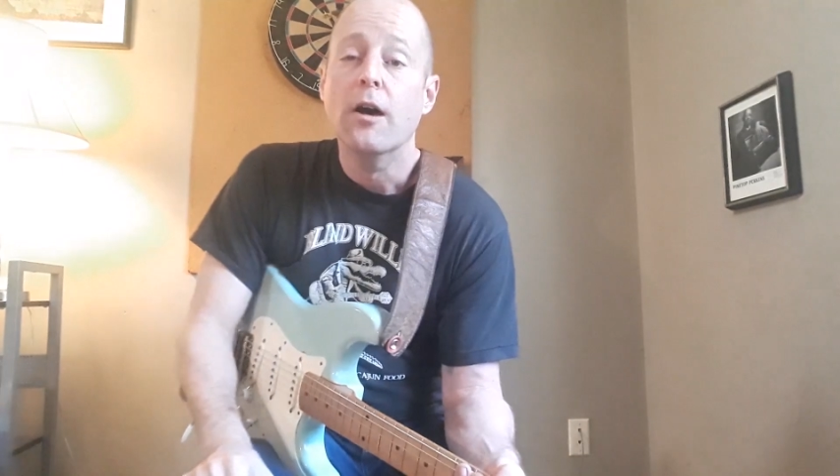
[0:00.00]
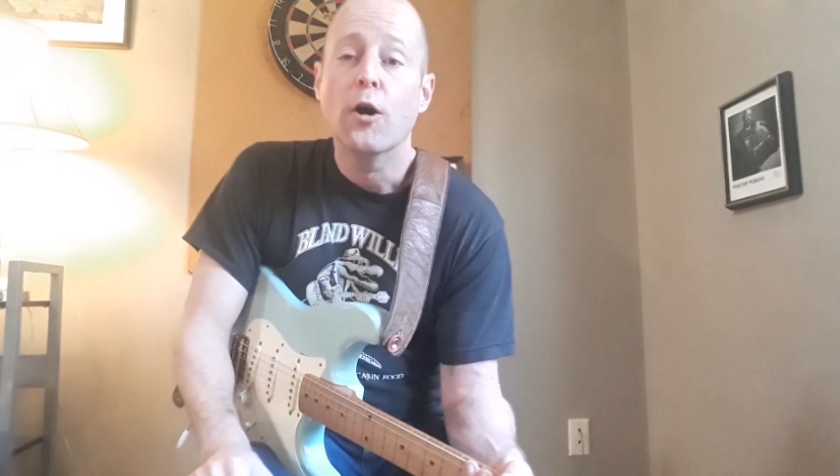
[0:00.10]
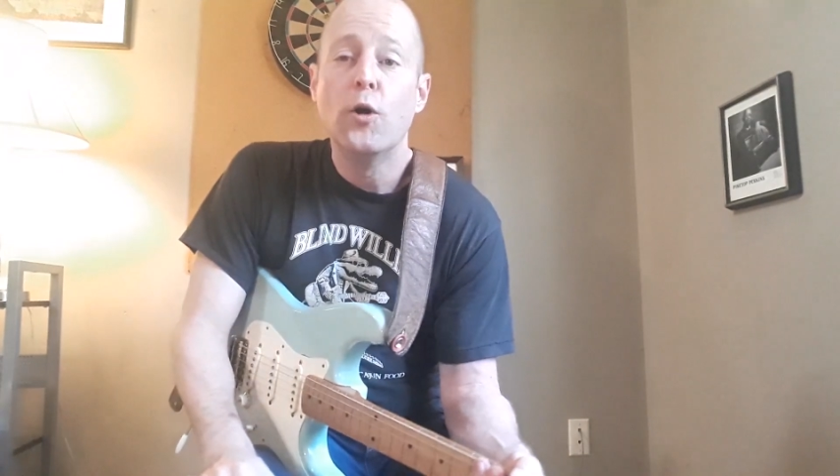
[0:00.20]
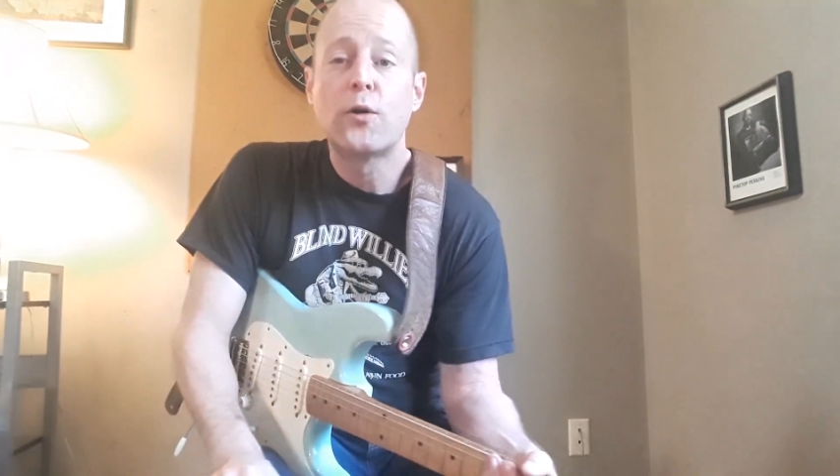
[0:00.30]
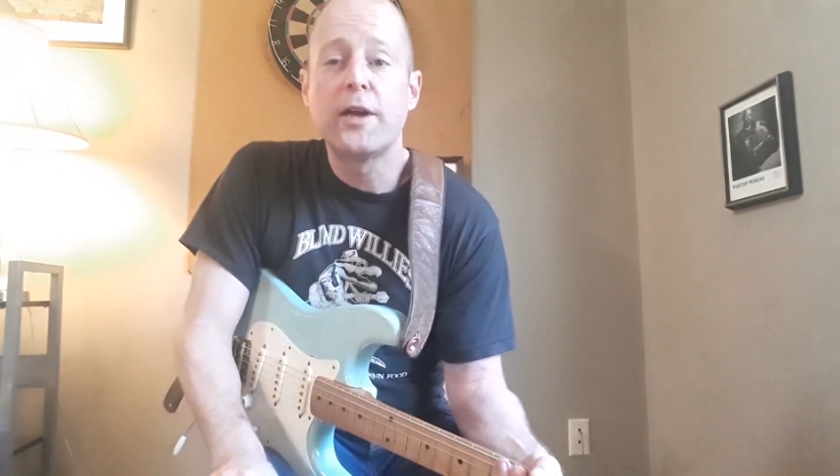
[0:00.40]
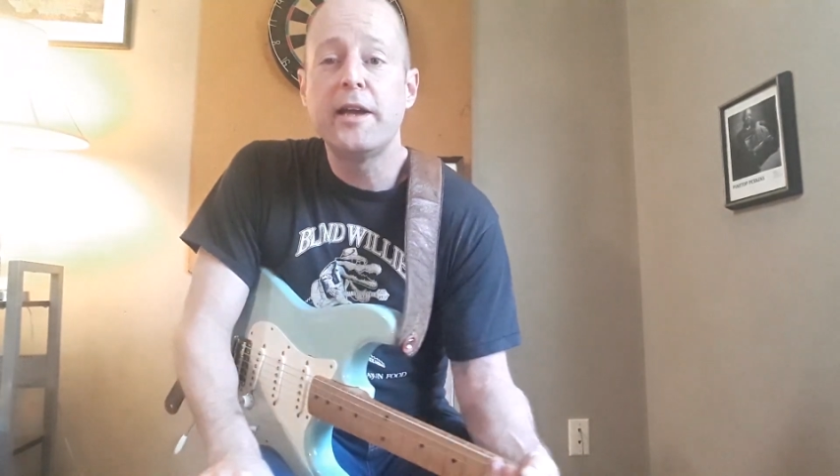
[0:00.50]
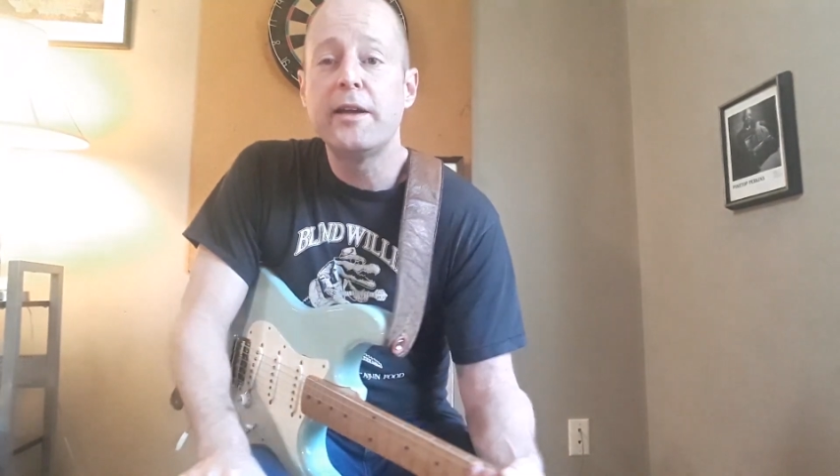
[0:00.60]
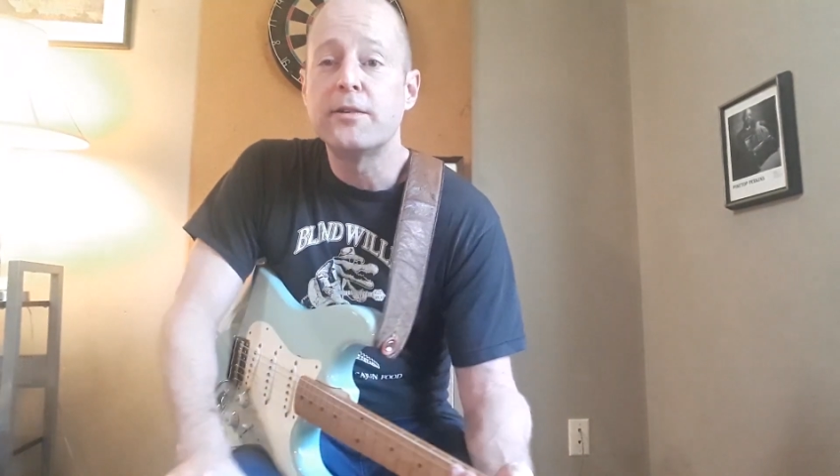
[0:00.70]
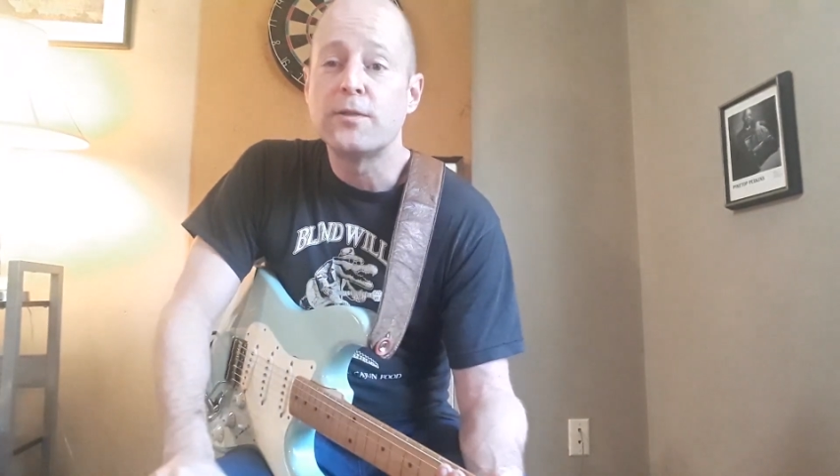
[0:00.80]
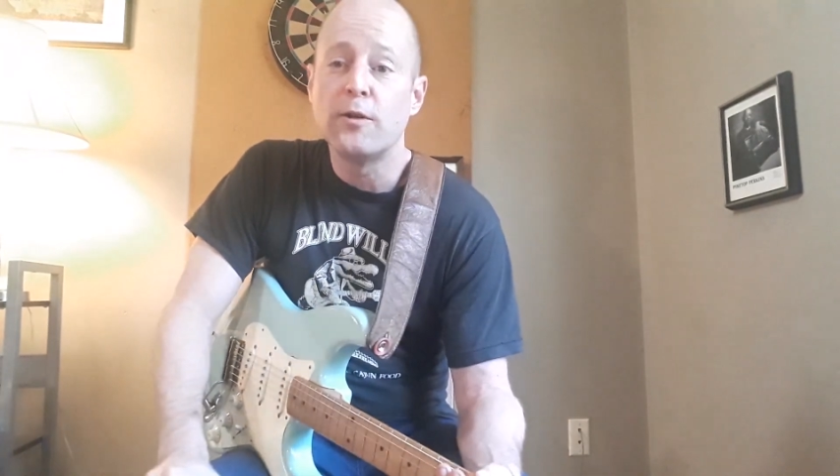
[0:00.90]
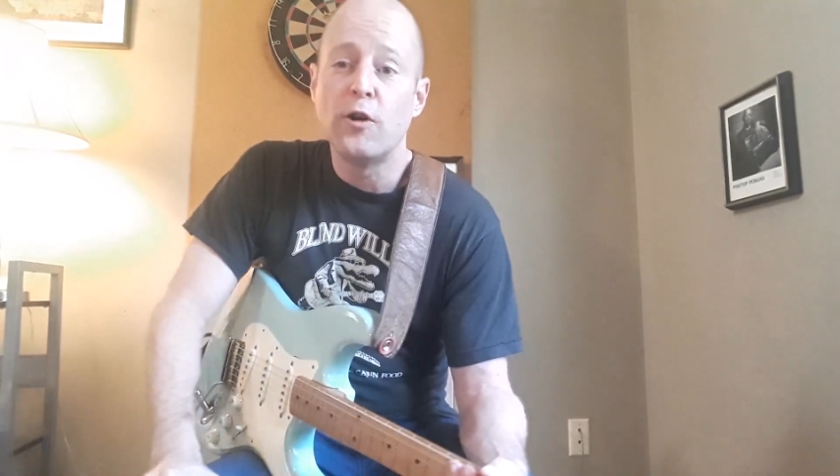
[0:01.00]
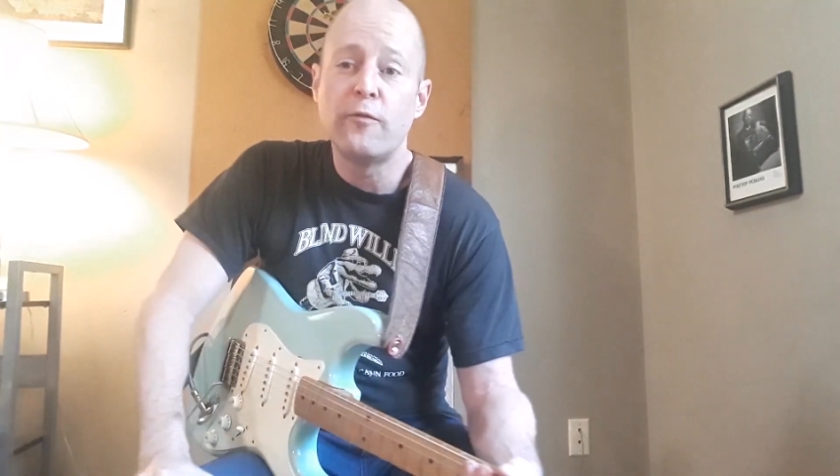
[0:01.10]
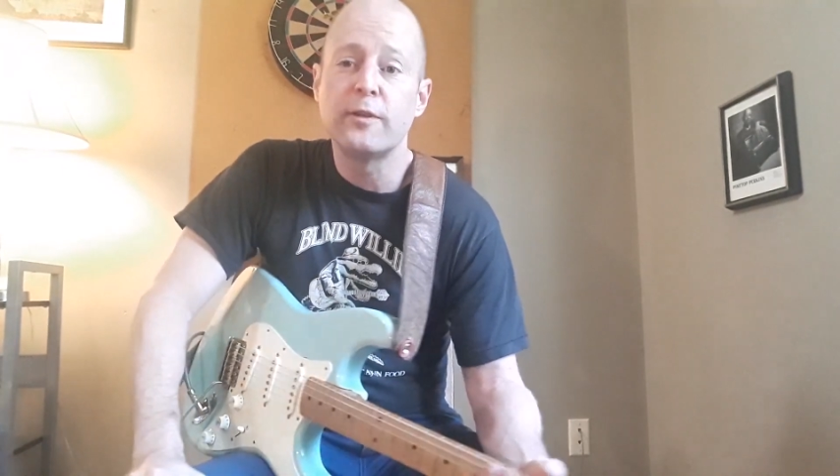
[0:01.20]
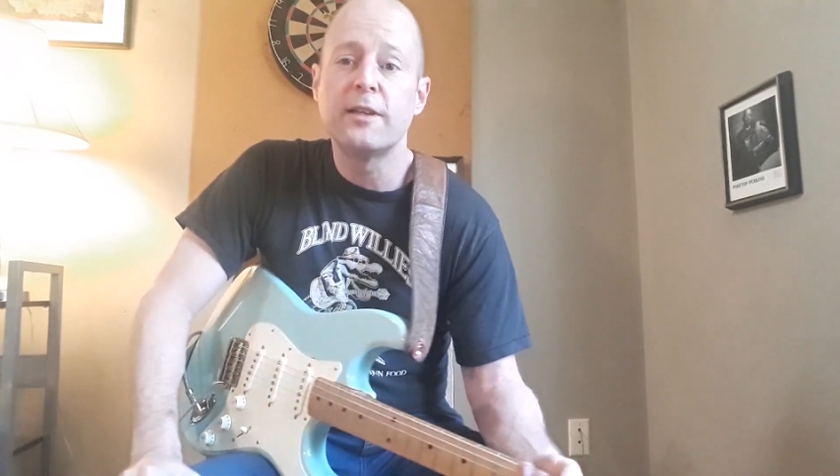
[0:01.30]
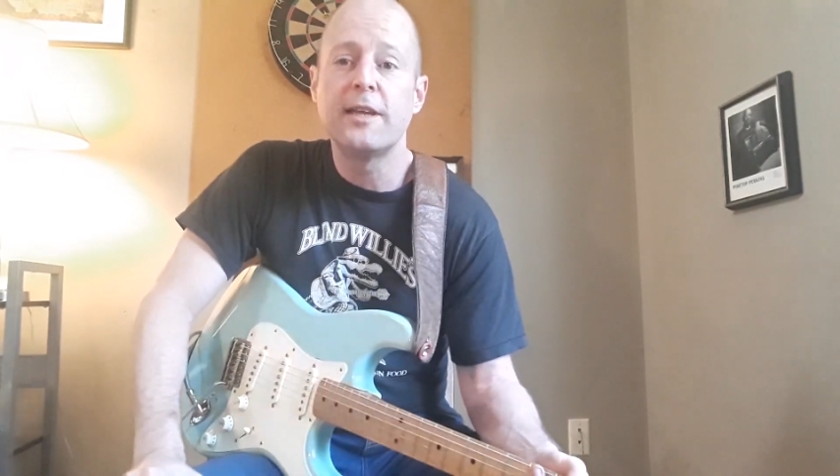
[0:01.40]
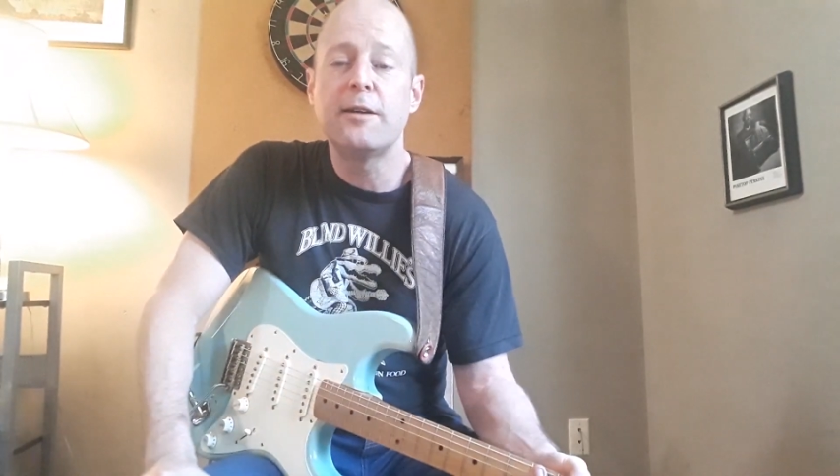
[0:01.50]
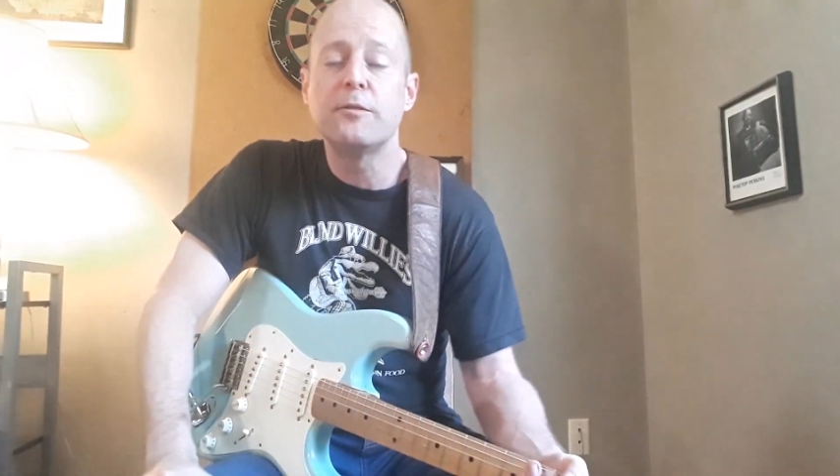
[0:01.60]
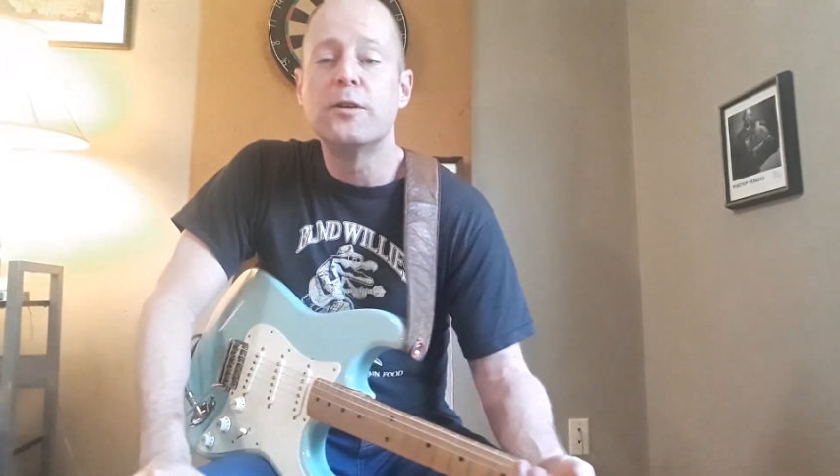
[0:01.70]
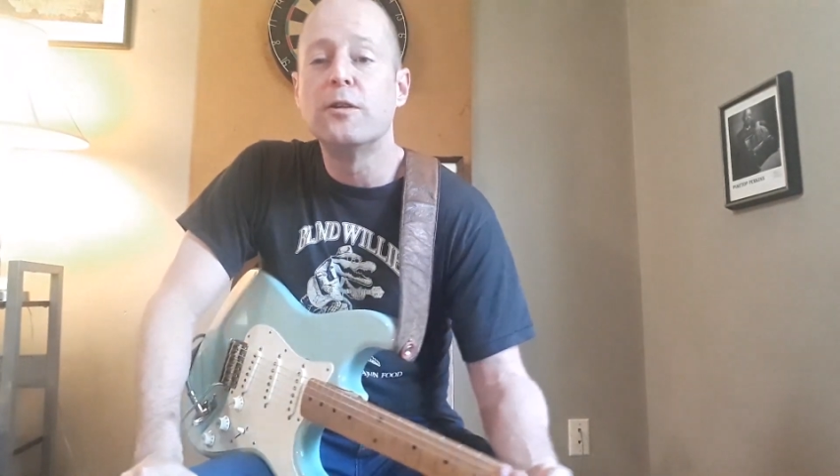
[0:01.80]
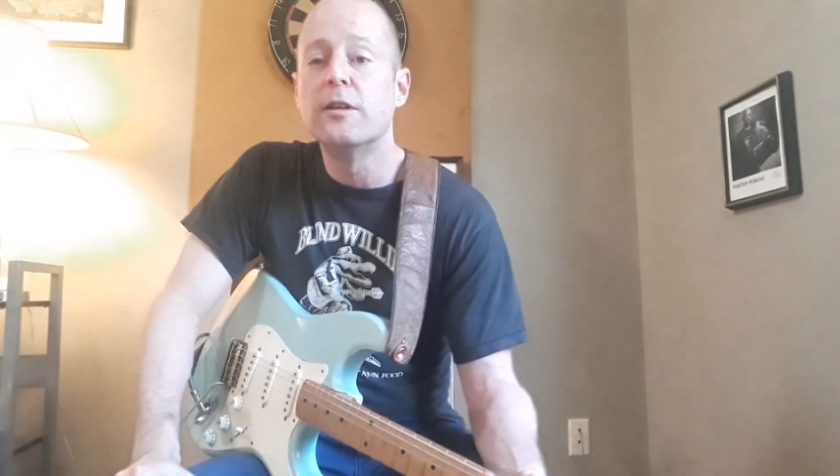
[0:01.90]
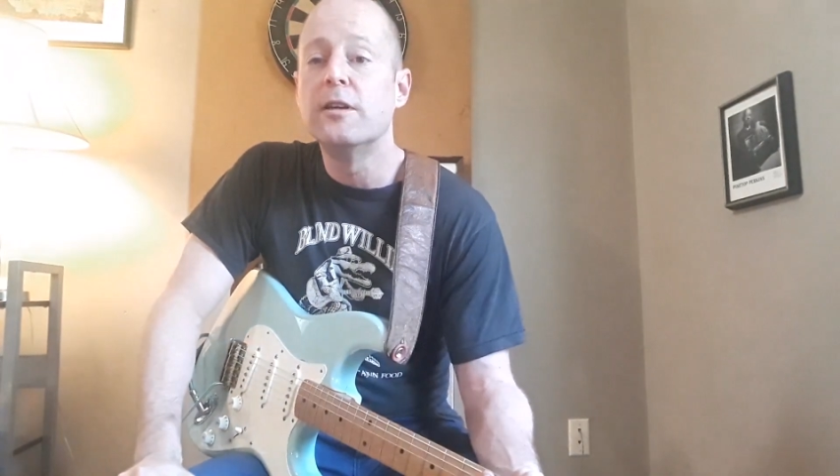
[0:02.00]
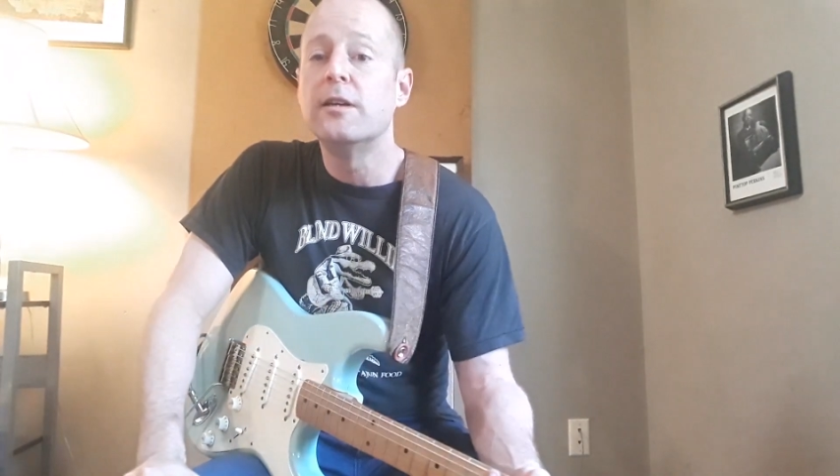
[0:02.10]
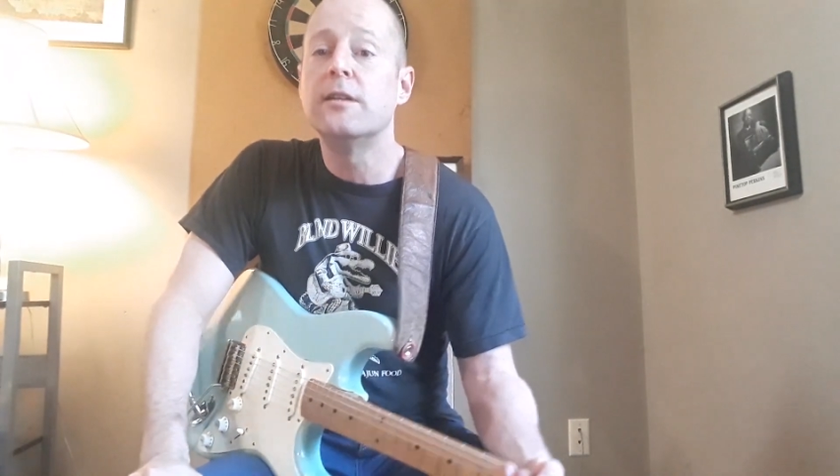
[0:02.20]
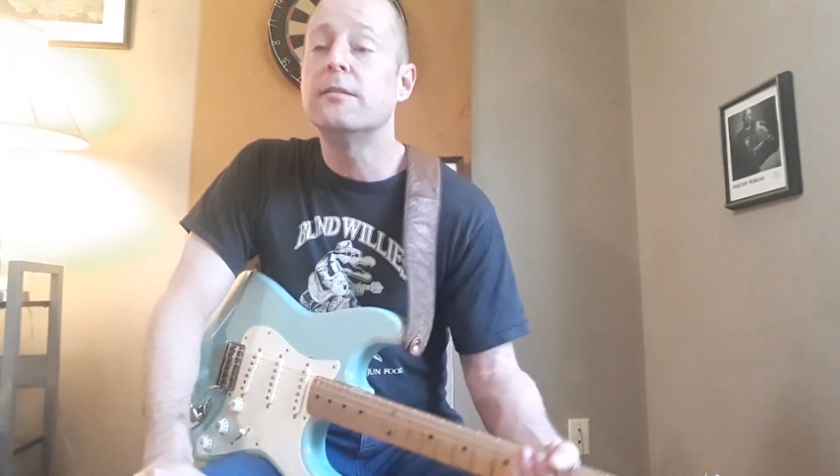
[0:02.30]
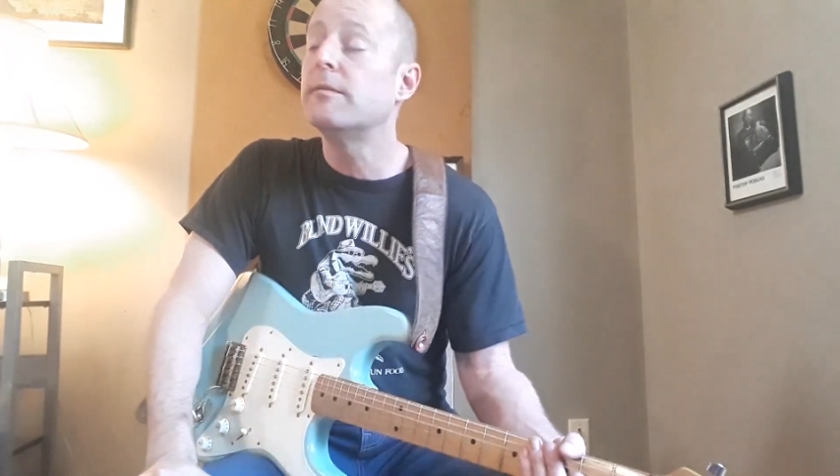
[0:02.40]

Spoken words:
Okay, so hopefully that little